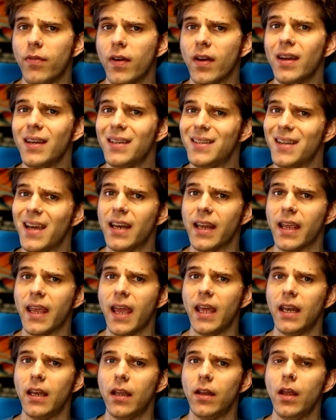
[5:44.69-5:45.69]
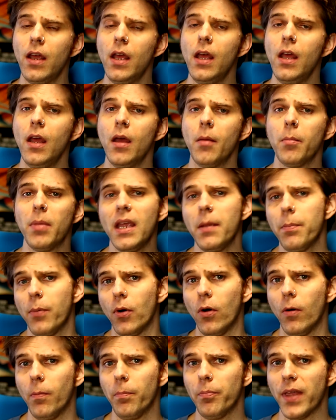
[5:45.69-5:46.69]
very dedicated
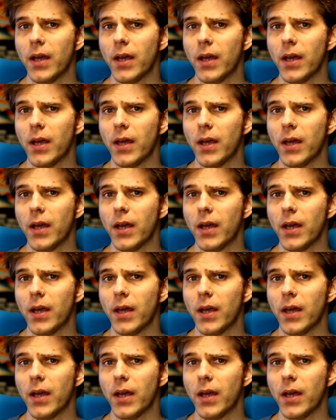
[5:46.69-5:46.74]
people.